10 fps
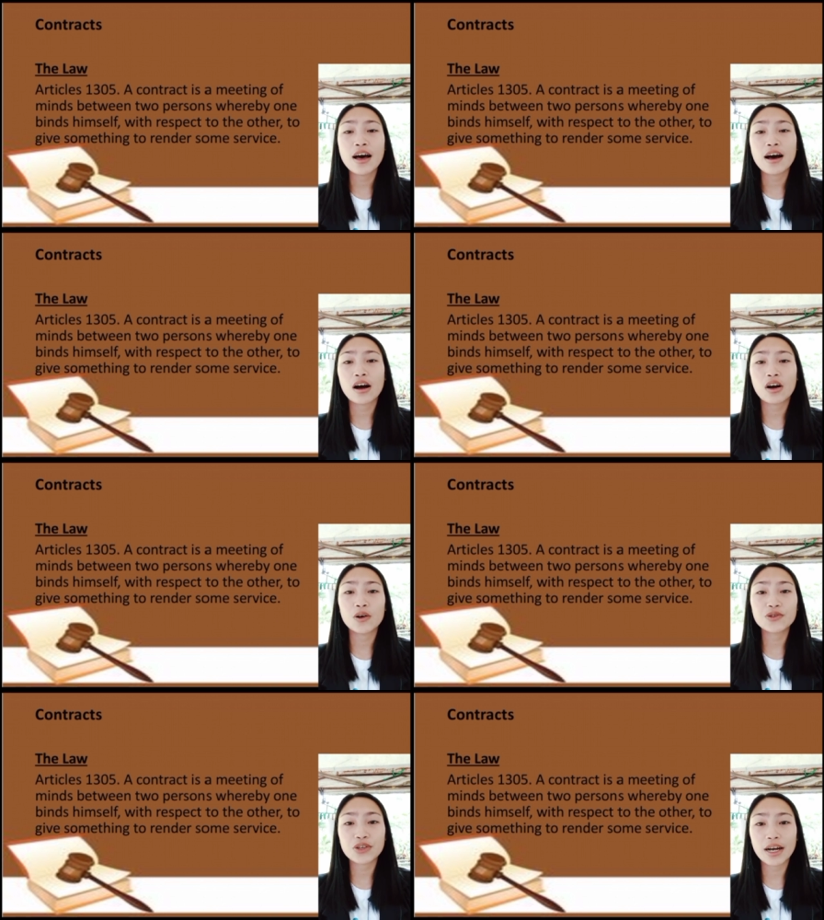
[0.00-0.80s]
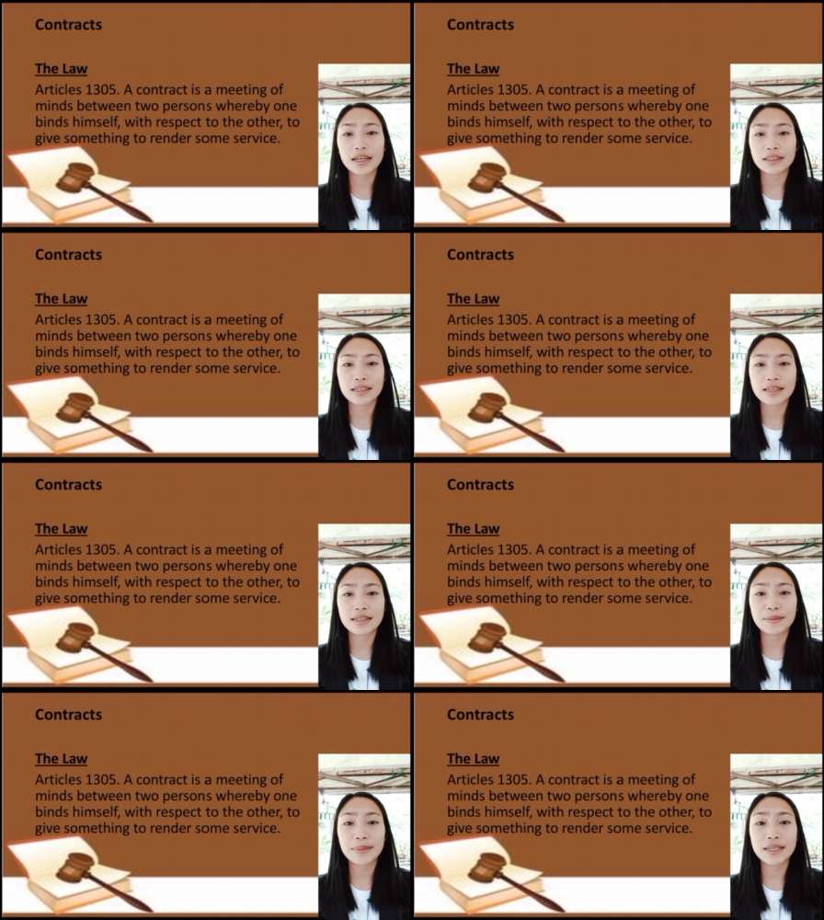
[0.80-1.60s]
A contract is
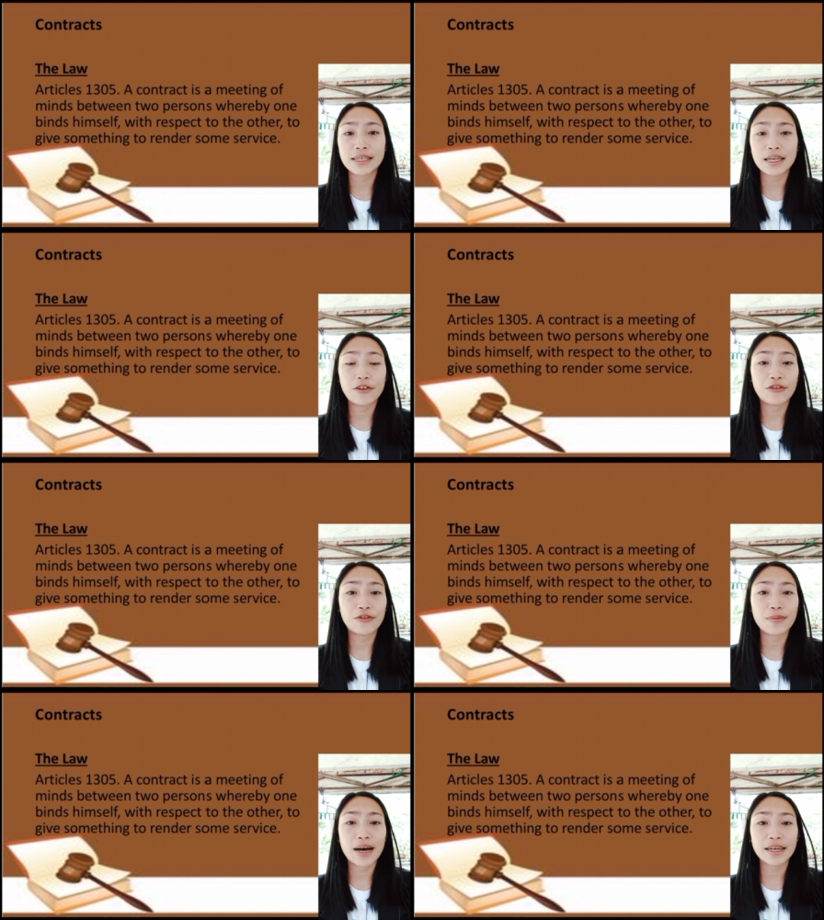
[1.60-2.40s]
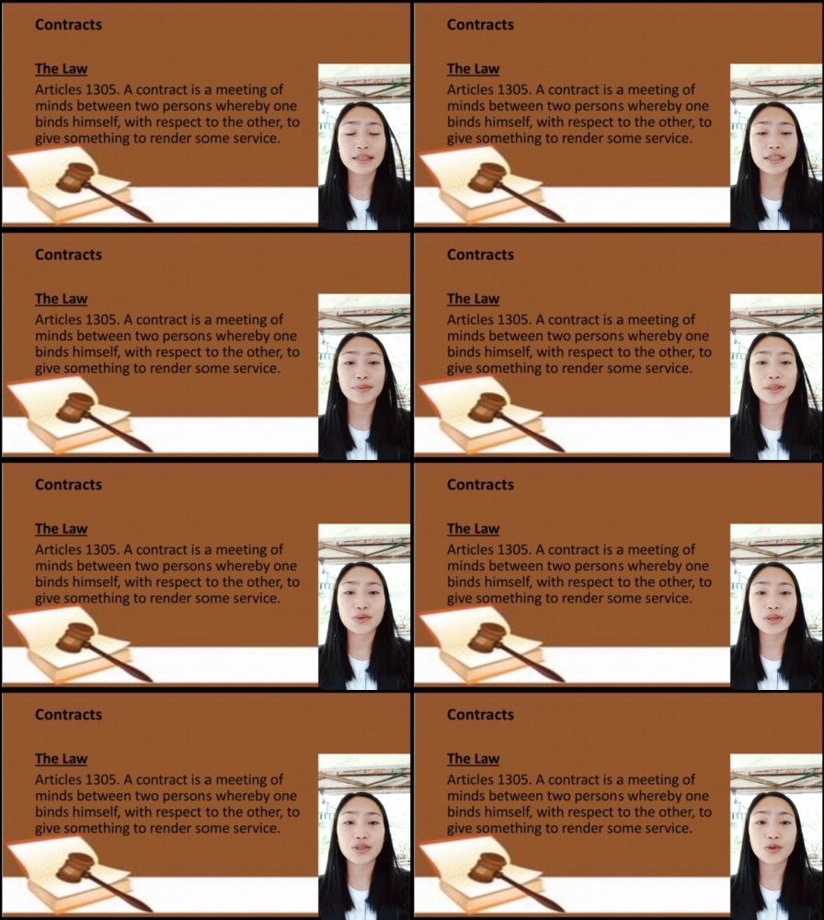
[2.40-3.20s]
a meeting of minds
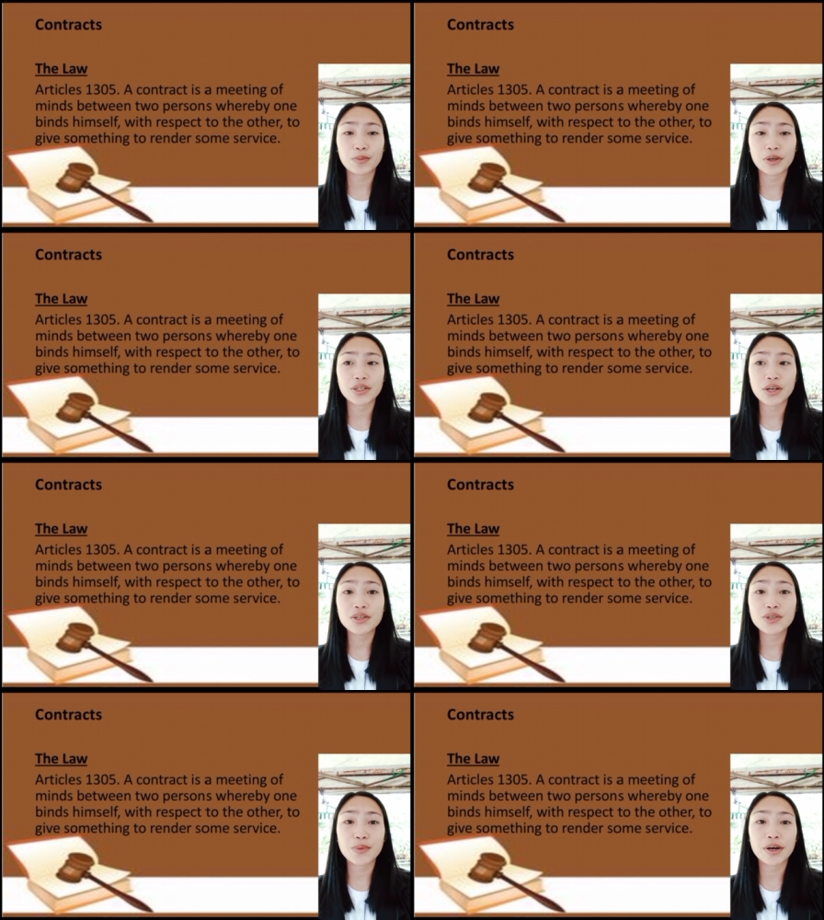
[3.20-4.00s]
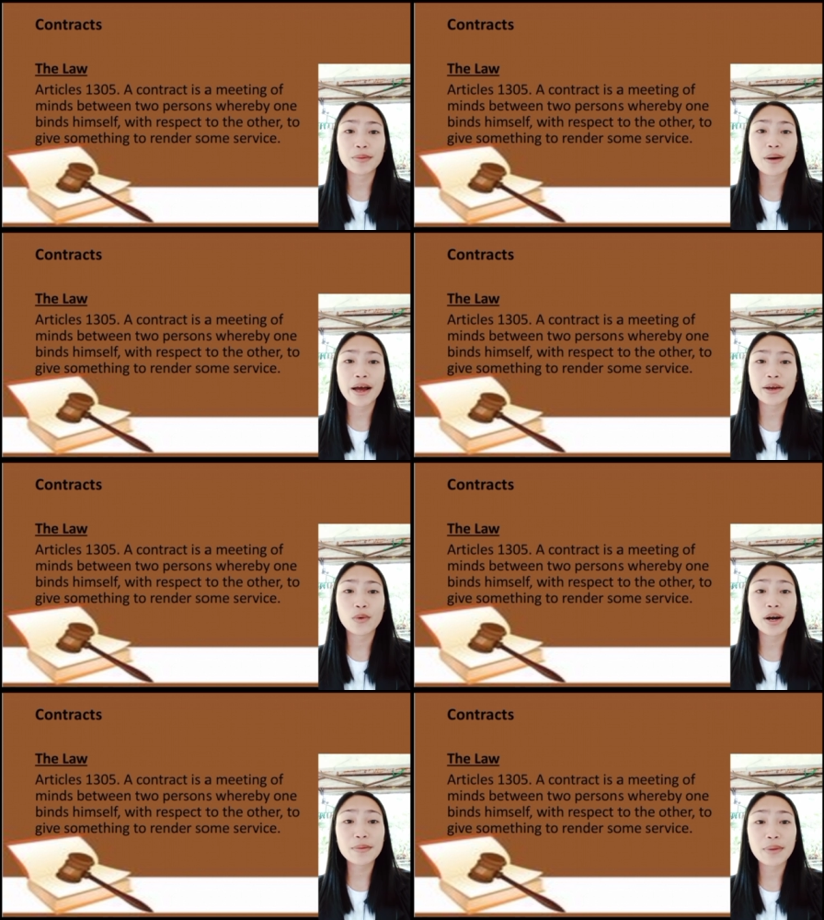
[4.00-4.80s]
between two persons whereby
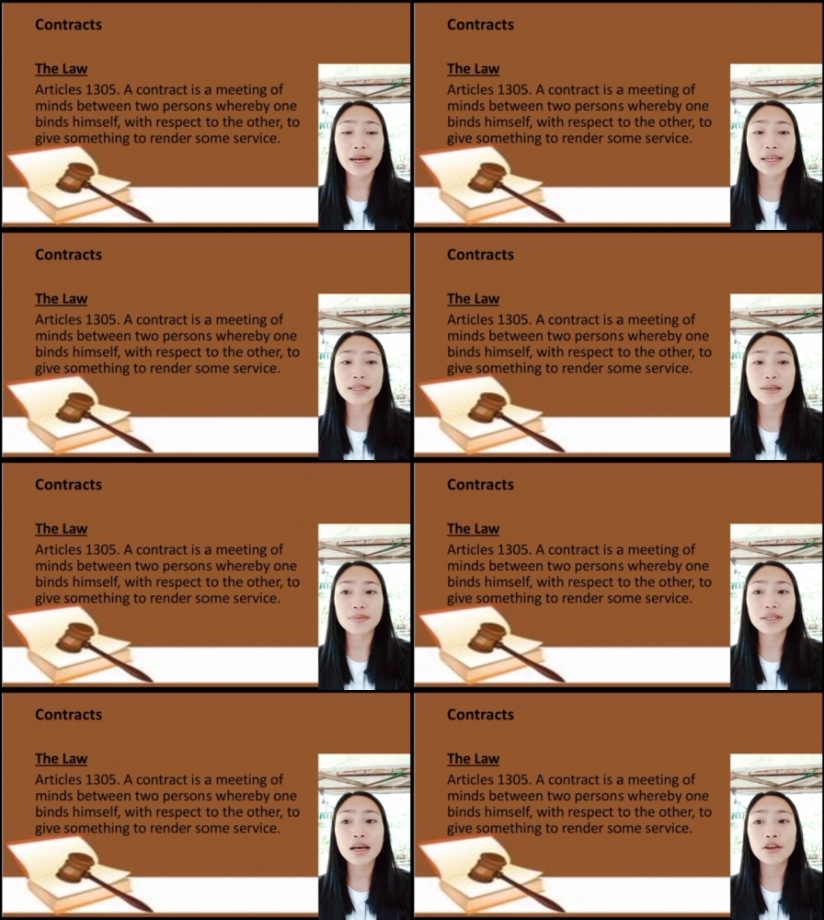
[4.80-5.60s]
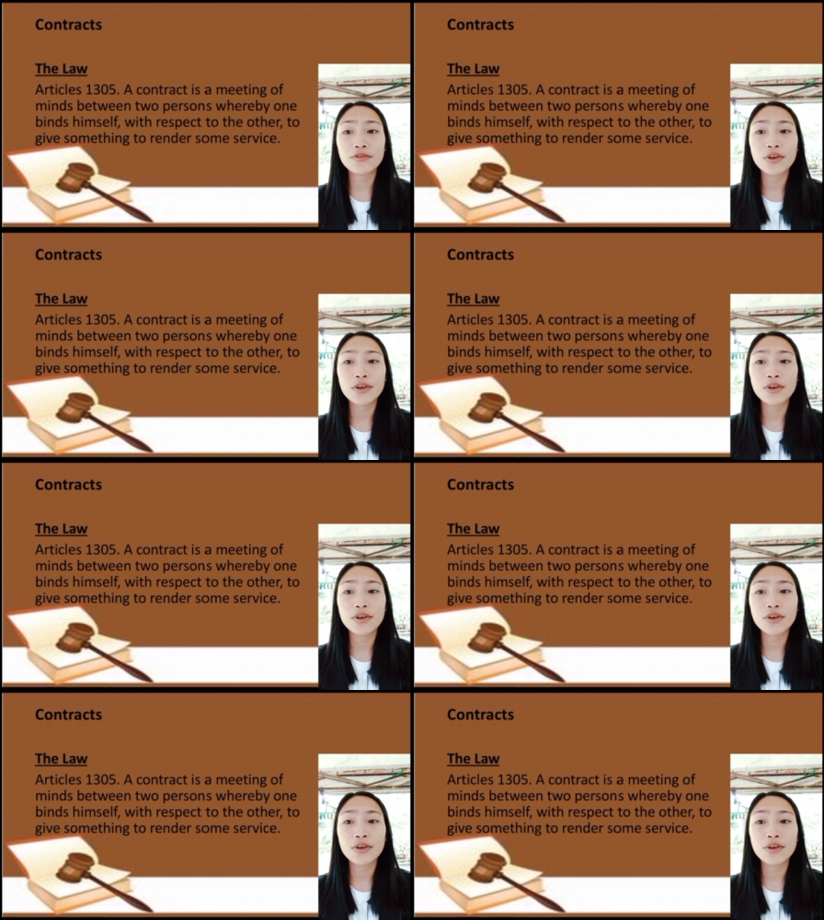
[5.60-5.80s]
one binds himself